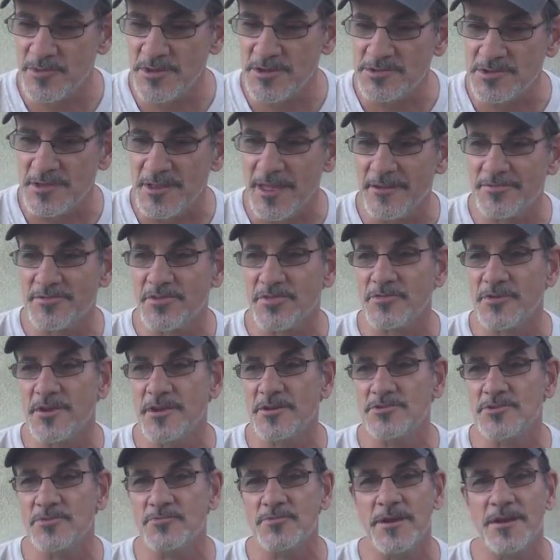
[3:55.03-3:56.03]
reason after
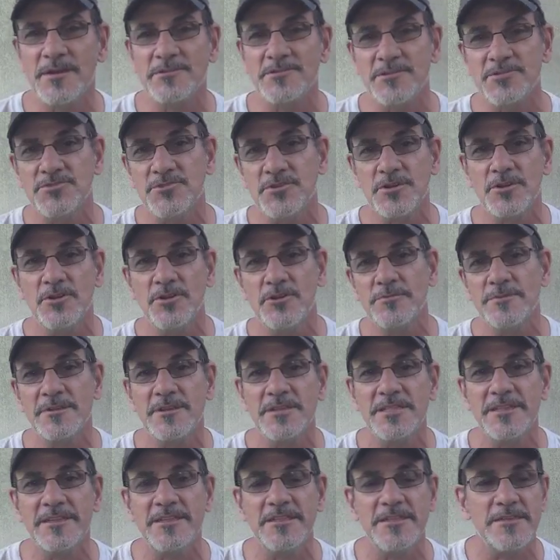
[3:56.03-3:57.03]
300 rounds I took it home
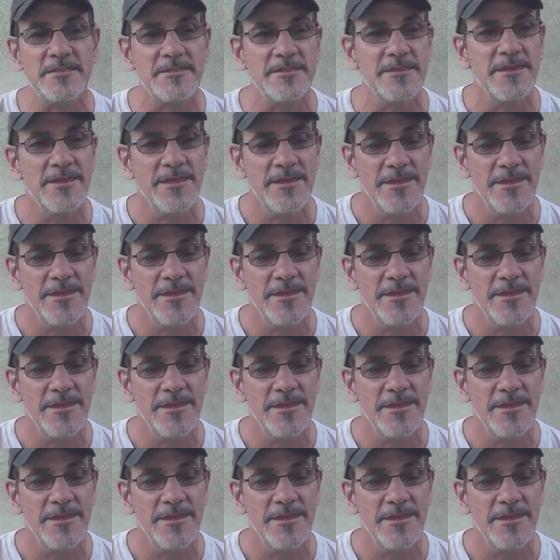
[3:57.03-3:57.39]
and cleaned it